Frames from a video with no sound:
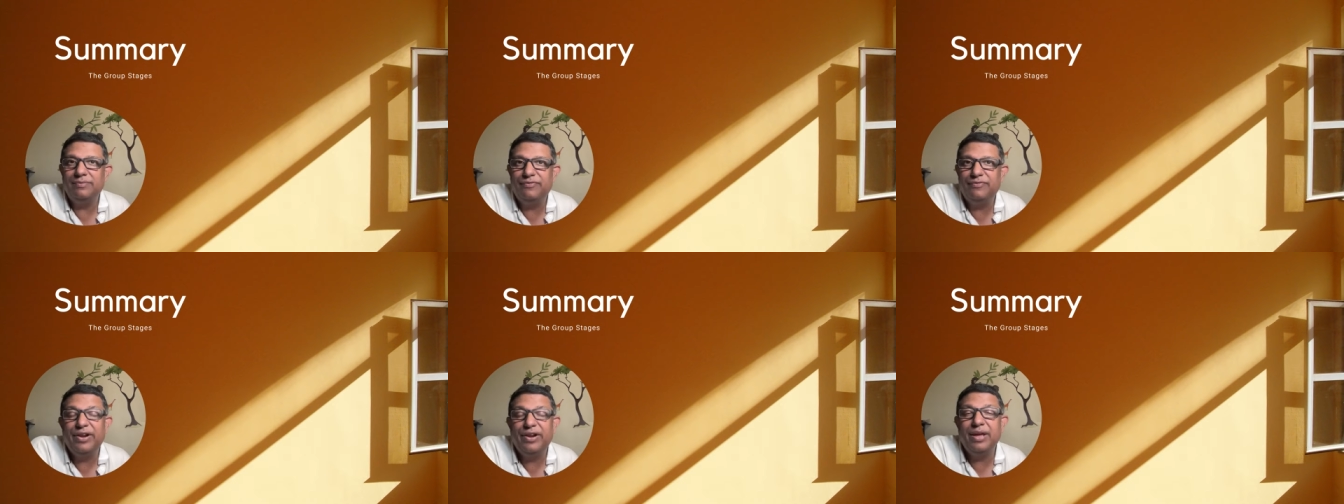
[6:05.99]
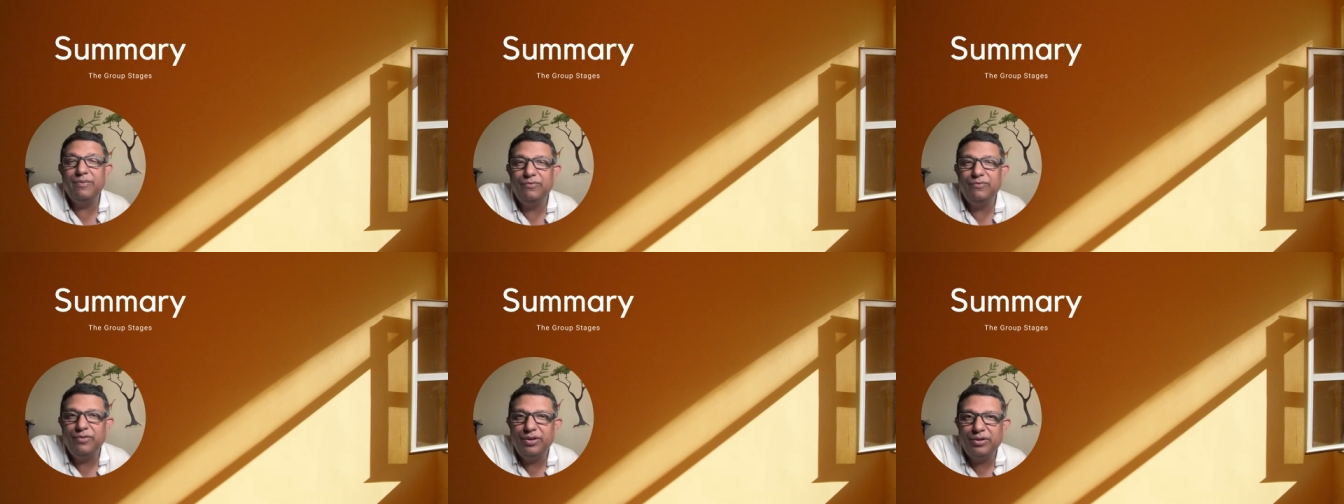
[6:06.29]

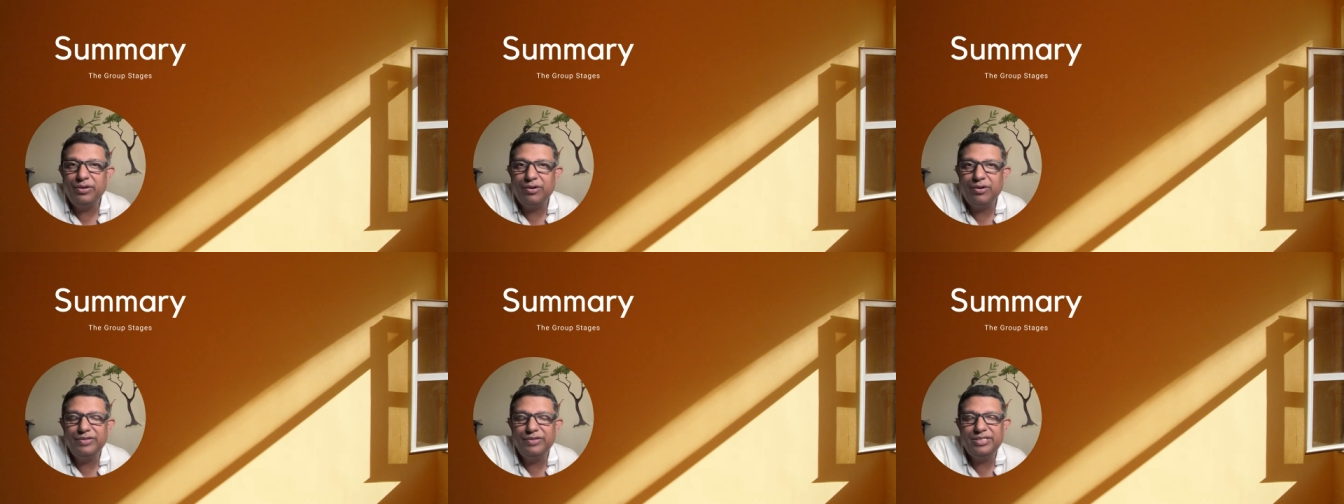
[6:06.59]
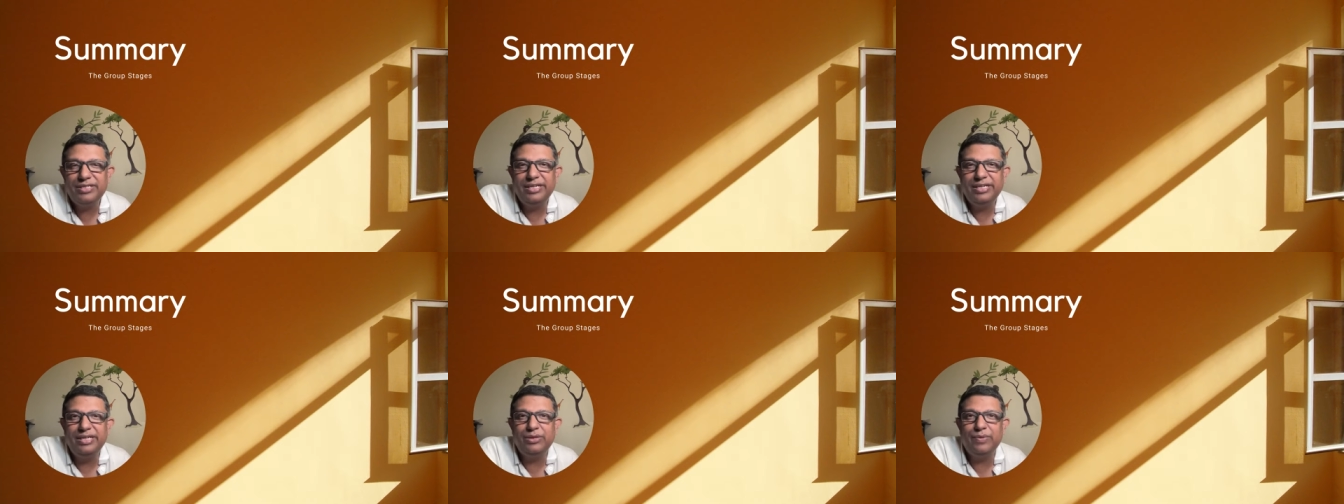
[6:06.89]
framework of
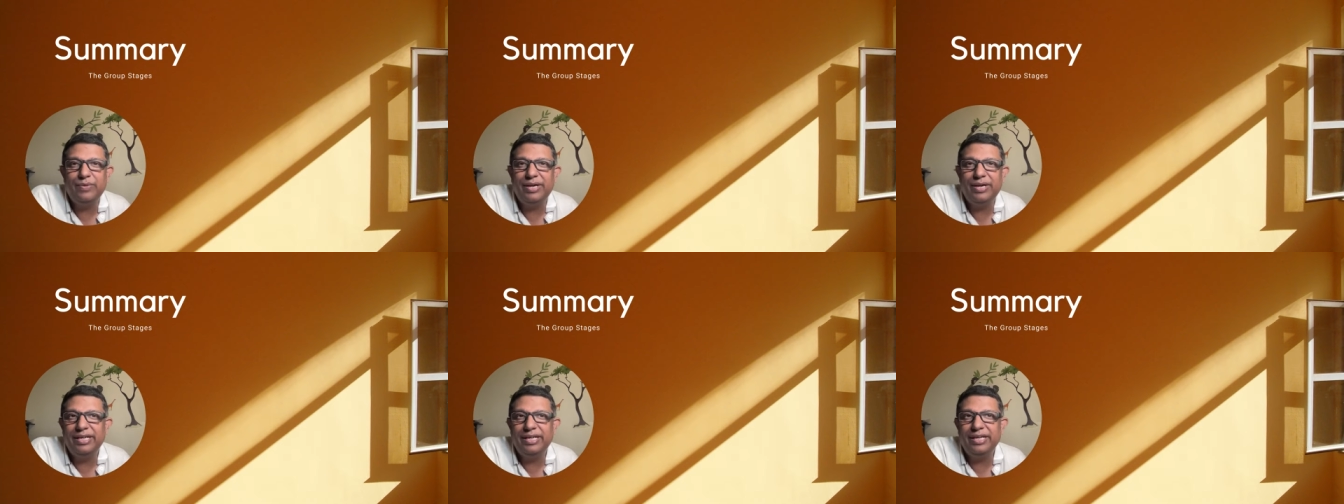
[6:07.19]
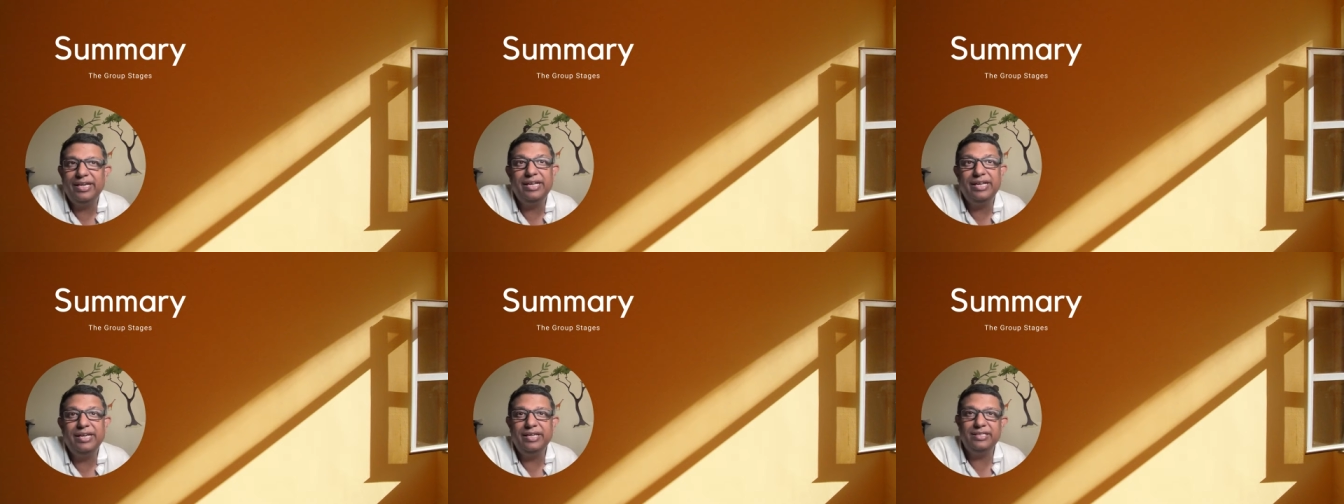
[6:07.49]
his
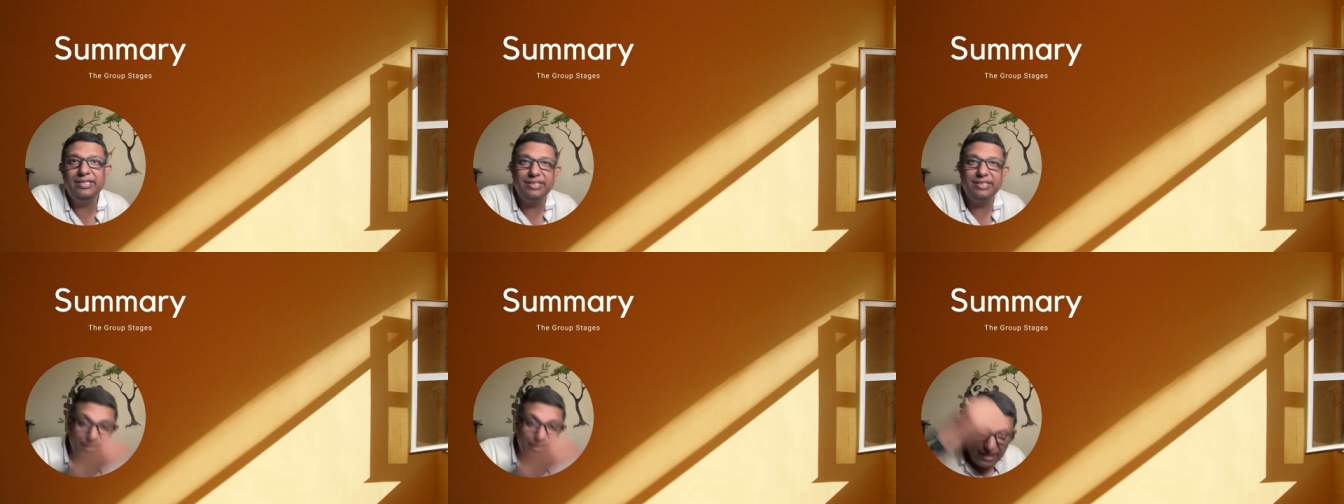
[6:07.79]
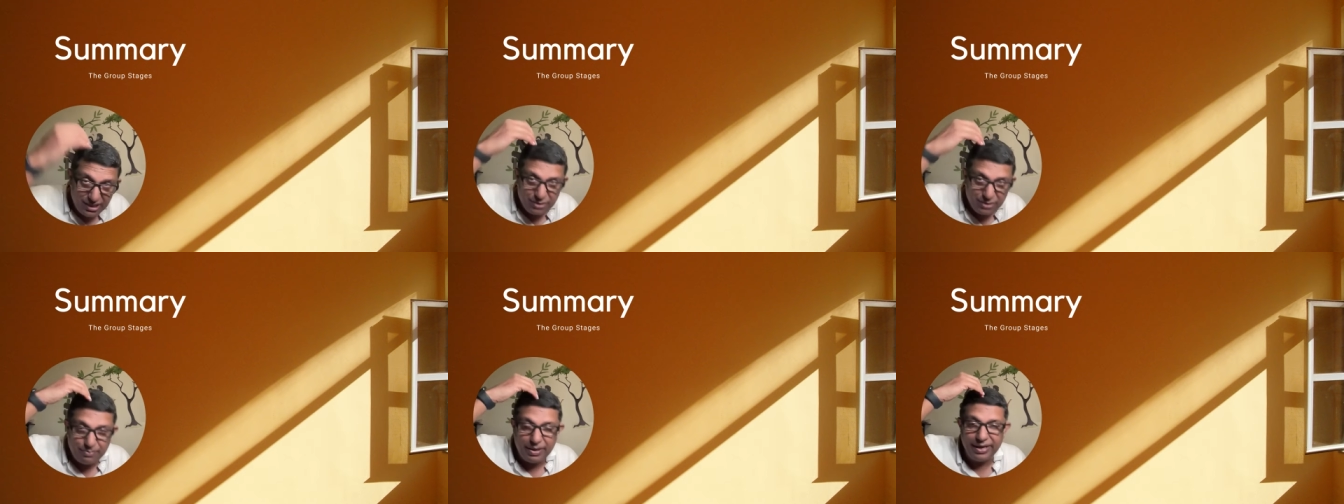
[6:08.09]
T20 innings
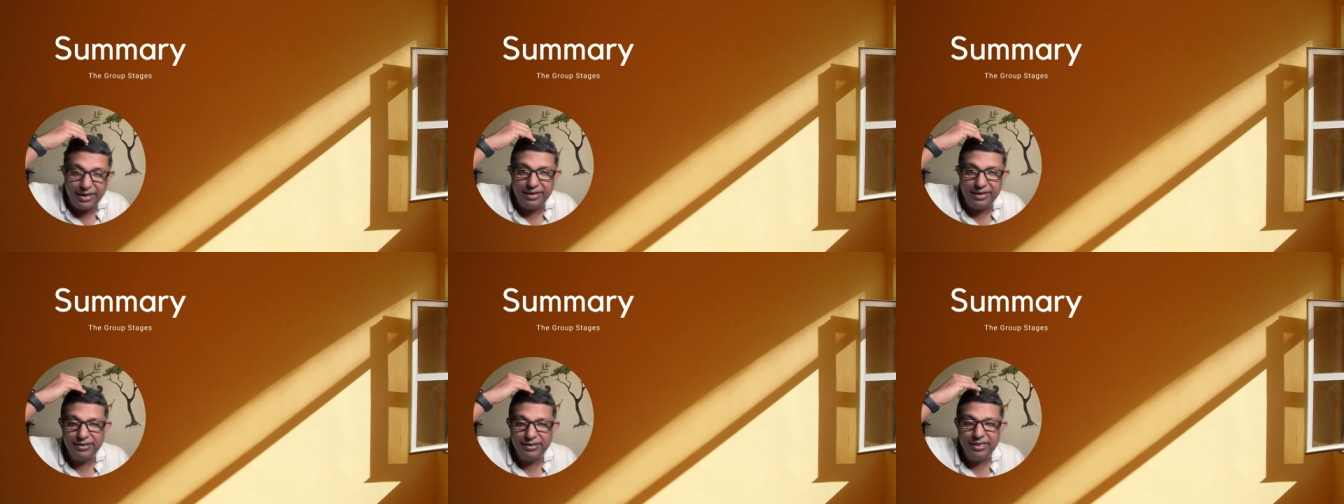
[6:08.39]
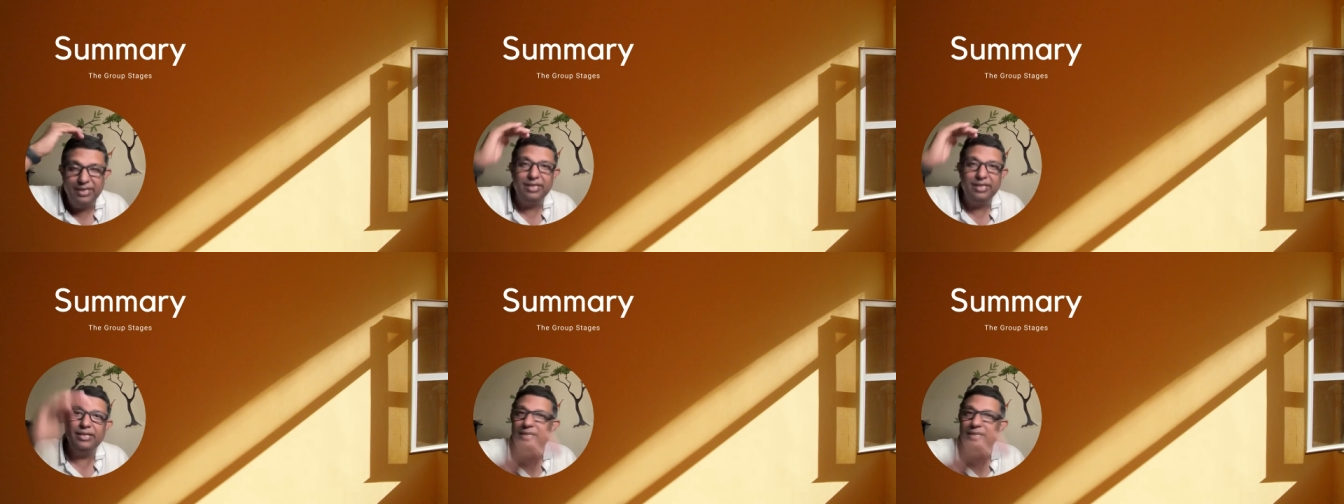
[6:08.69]
in his mind.